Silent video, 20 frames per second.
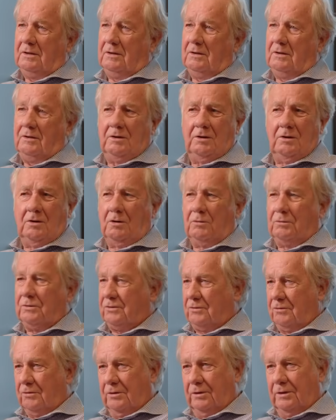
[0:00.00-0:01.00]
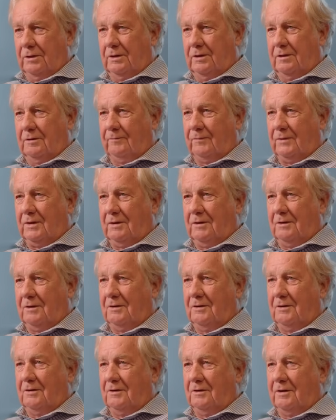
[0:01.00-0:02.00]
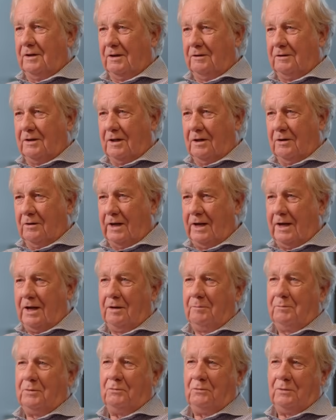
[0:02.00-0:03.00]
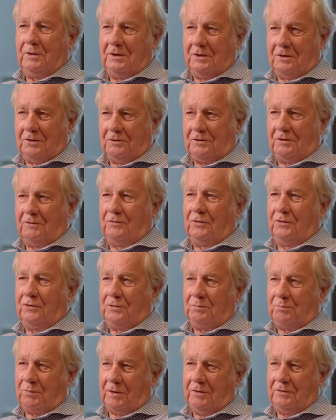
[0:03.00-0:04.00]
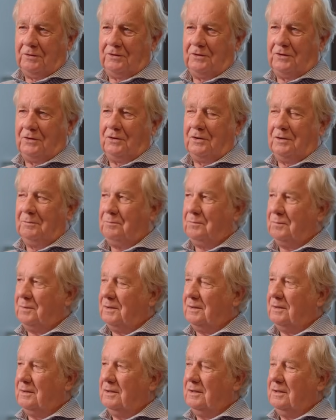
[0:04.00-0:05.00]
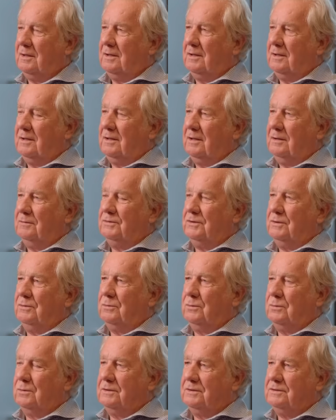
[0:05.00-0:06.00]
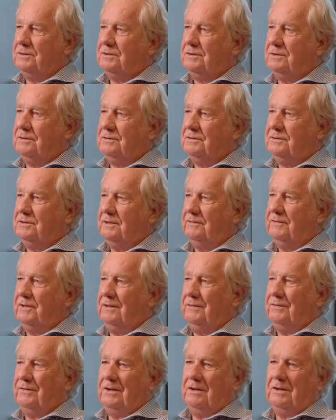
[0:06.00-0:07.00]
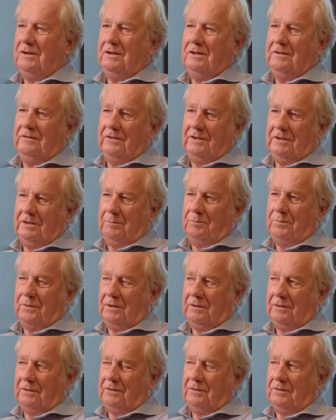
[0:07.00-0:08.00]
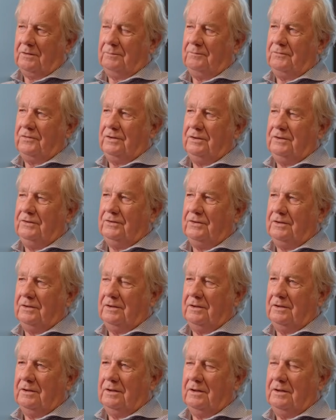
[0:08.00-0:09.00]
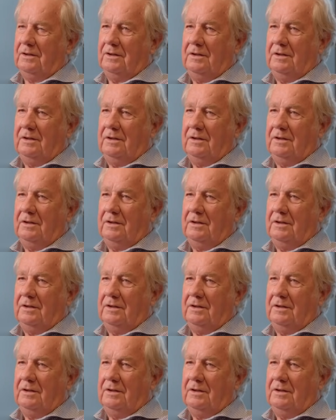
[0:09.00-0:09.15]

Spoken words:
and I was green. I don't know how, but we got the first prototype. That was in August '75. Had the prototype finished, and